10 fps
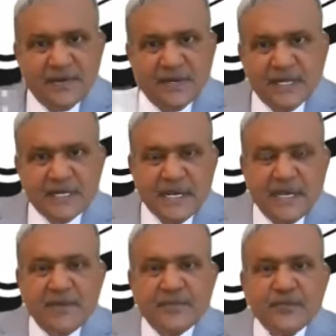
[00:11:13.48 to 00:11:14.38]
when it
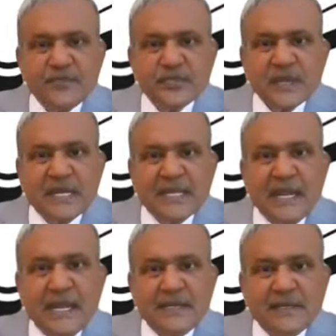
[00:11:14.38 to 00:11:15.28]
came,
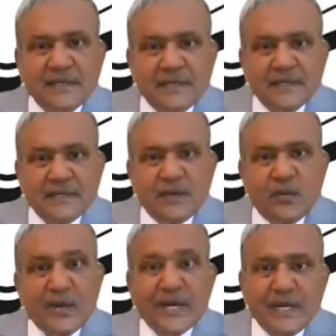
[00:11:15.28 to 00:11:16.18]
then
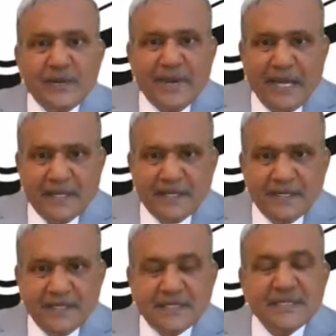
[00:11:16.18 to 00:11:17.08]
the World Bank,
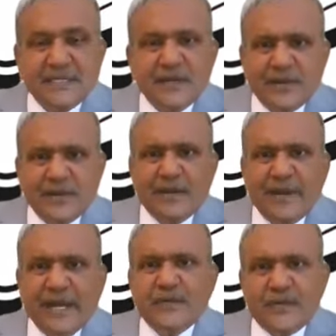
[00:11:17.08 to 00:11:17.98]
isn't it?
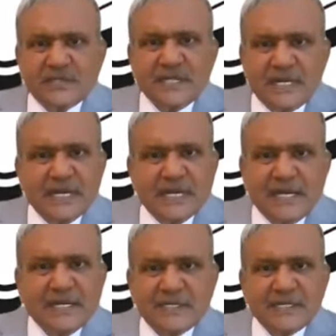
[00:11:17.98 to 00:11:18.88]
World Bank put certain
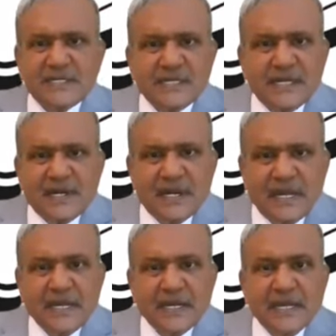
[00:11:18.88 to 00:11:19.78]
conditions and all
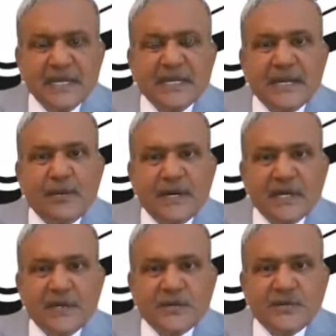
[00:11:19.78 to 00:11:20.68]
like they
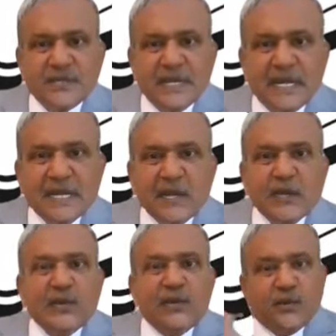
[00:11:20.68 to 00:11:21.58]
wanted to say that
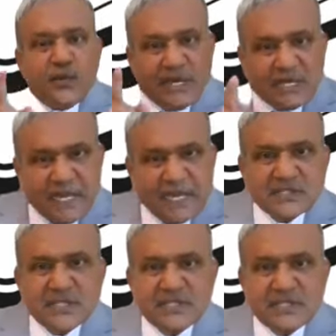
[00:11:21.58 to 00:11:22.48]
your
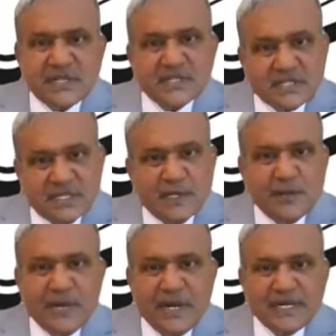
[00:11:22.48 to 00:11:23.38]
taxation,
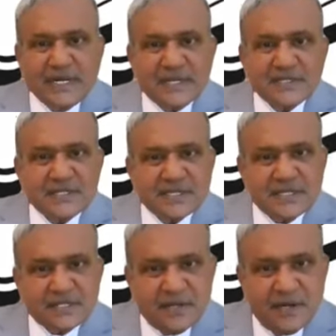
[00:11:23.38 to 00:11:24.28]
single point
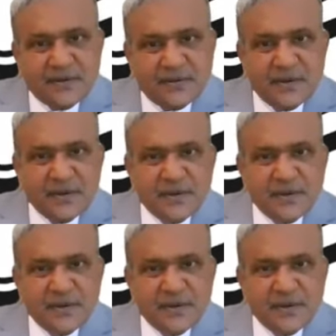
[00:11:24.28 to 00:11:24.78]
taxation, is not